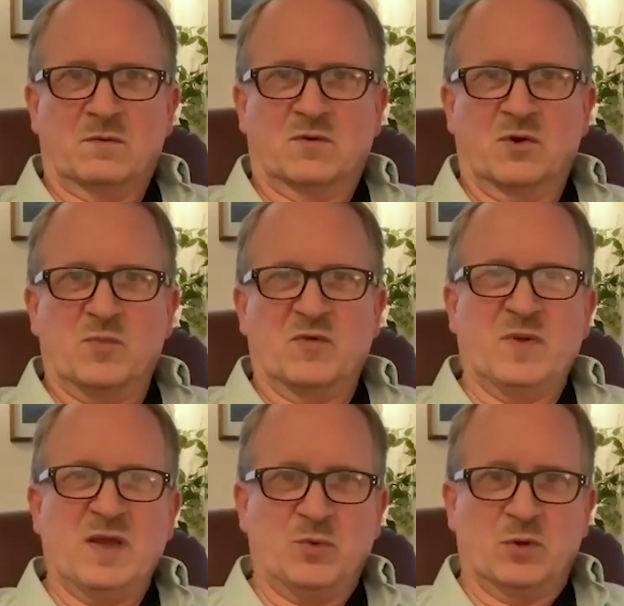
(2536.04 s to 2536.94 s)
group of
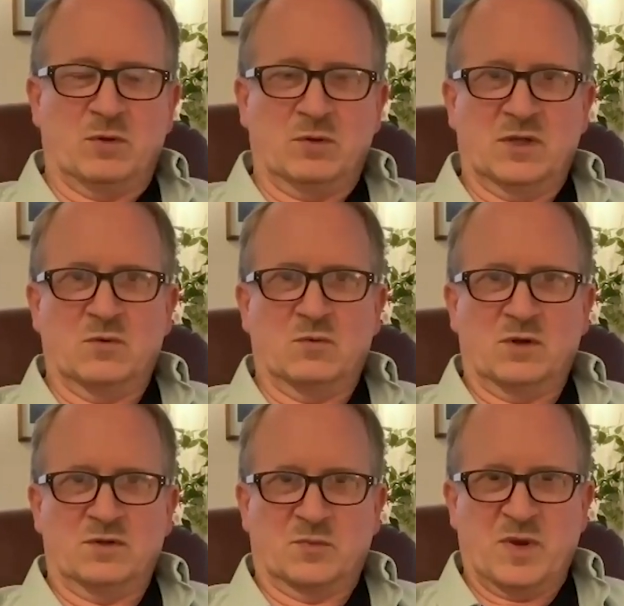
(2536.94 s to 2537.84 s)
people in the
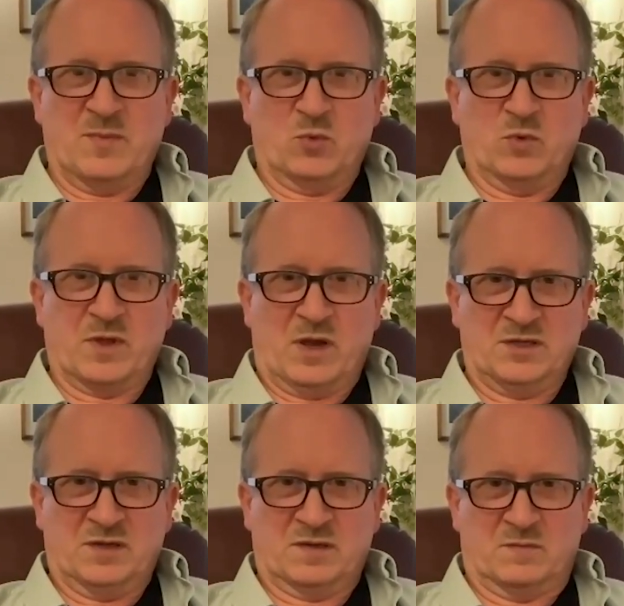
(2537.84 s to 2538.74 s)
world are people with
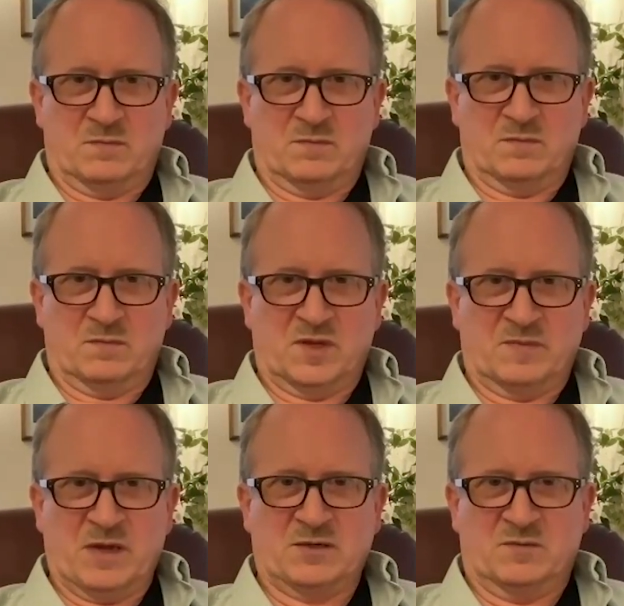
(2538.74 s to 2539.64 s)
autism
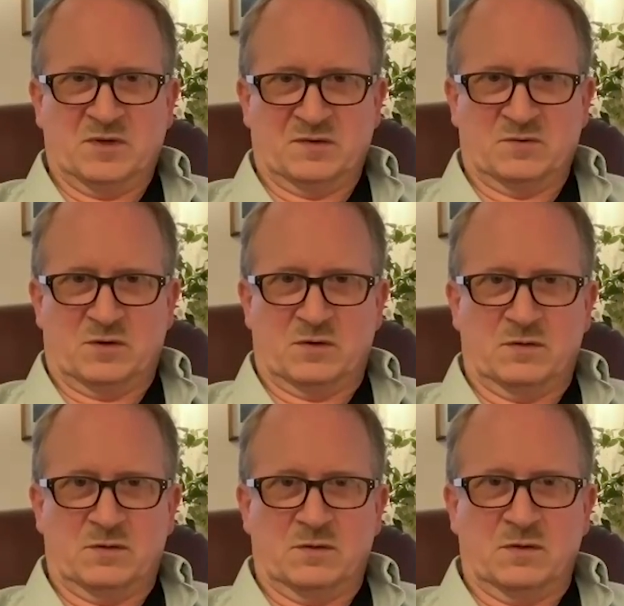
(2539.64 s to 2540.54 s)
spectrum disorder.
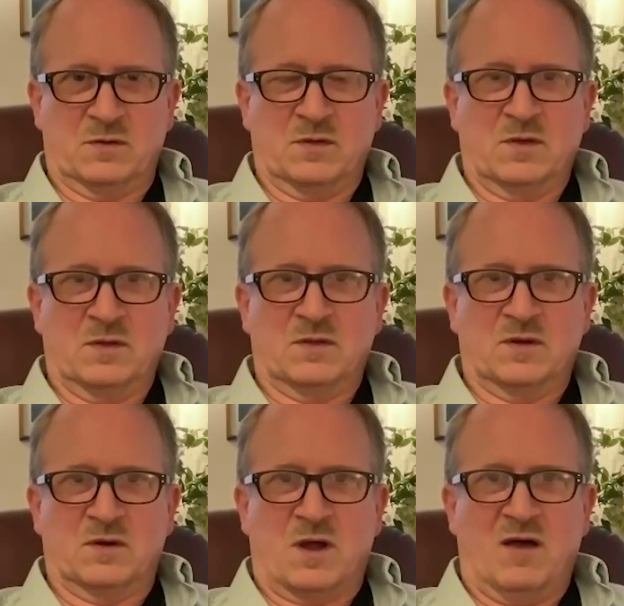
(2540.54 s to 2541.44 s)

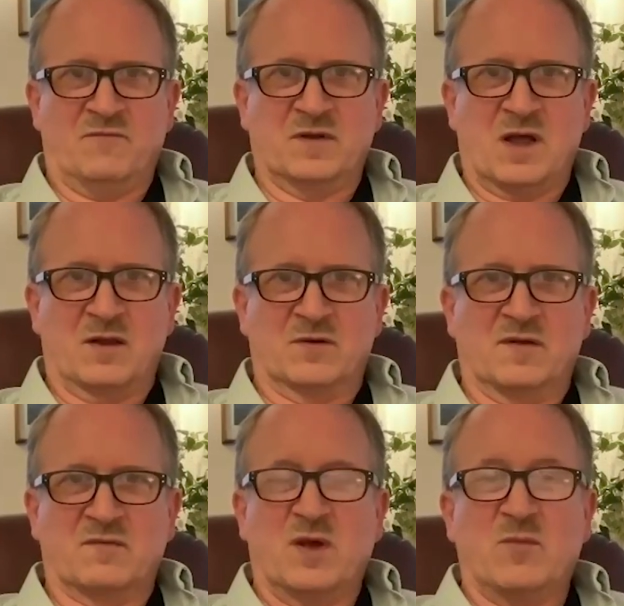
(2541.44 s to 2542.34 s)
They're often
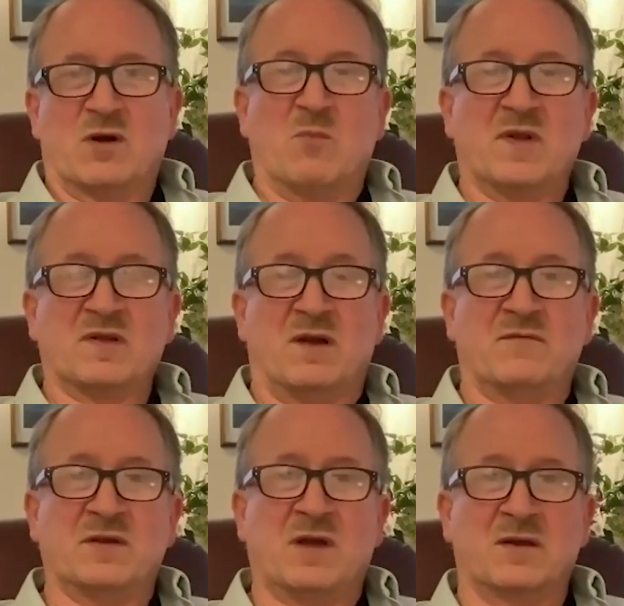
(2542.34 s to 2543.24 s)
diagnosed, women are most
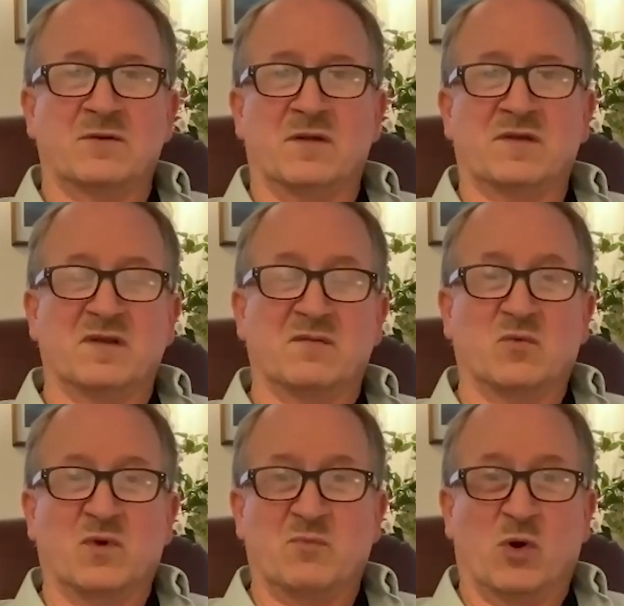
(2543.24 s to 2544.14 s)
often diagnosed
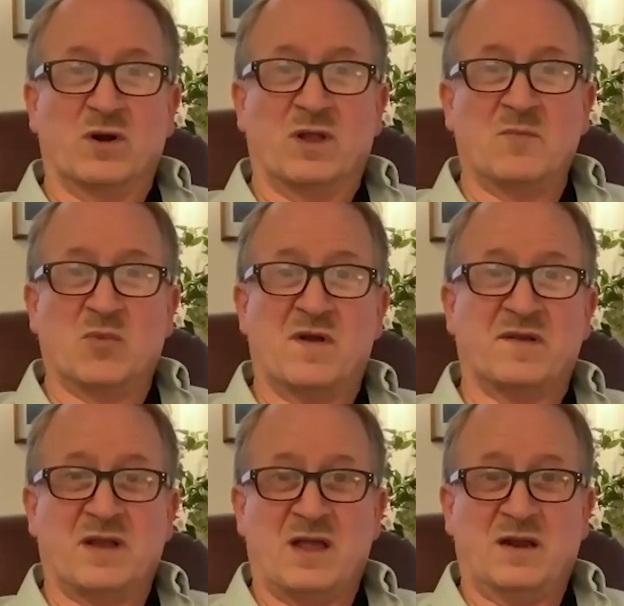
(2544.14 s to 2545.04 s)
with borderline
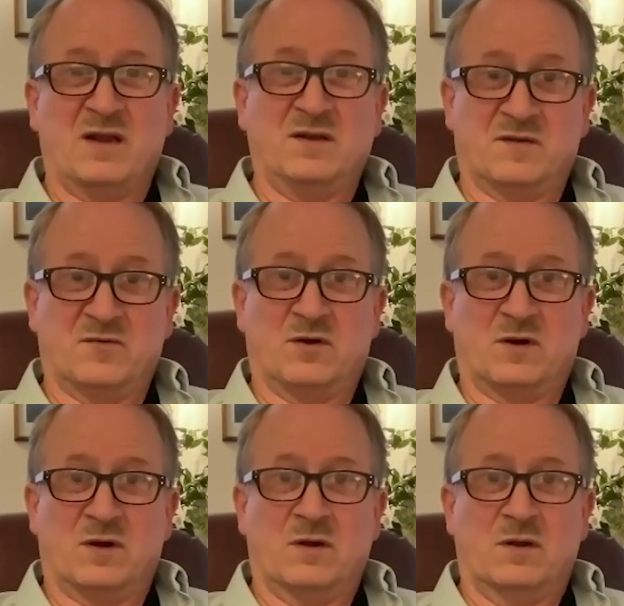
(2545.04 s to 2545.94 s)
personality
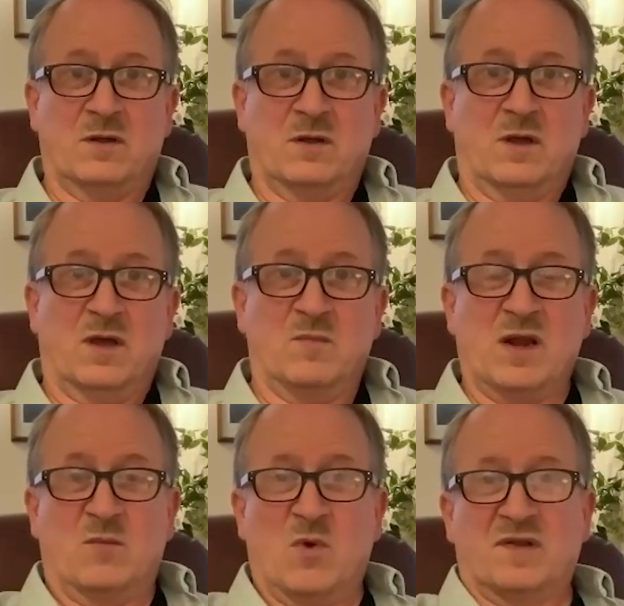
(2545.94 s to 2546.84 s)
disorder, and
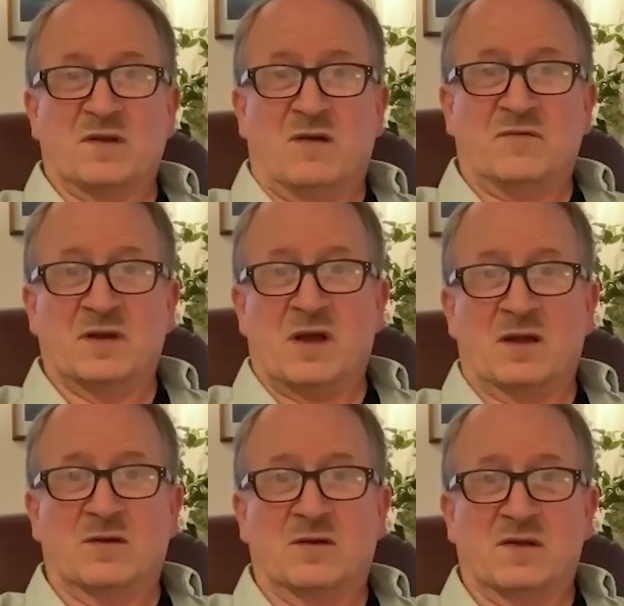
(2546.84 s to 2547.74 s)
men are most often
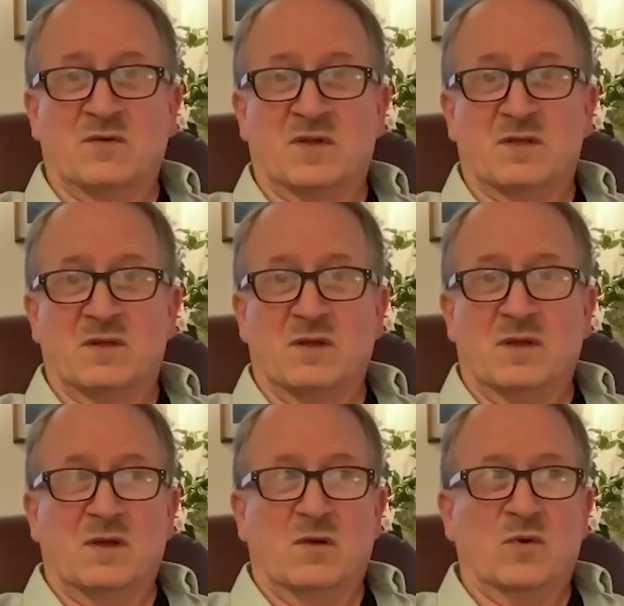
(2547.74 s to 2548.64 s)
diagnosed
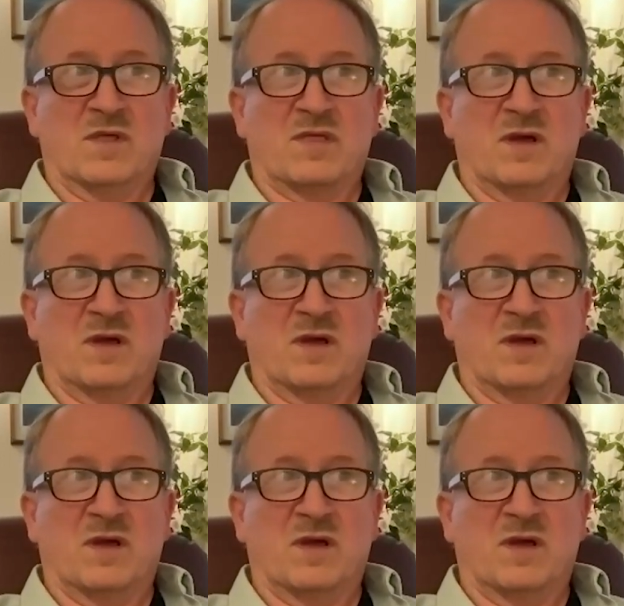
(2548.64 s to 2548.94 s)
with